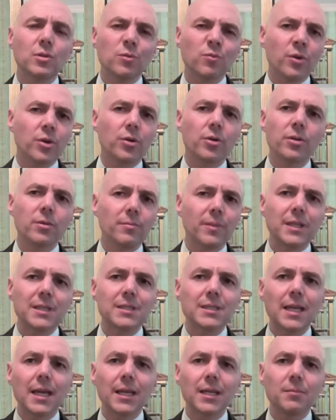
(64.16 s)
in recurrent
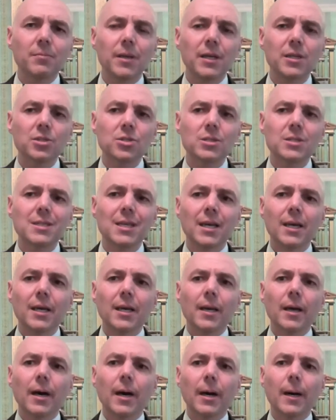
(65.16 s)
metastatic patients,
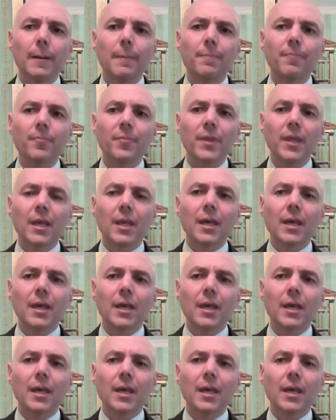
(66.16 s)
um,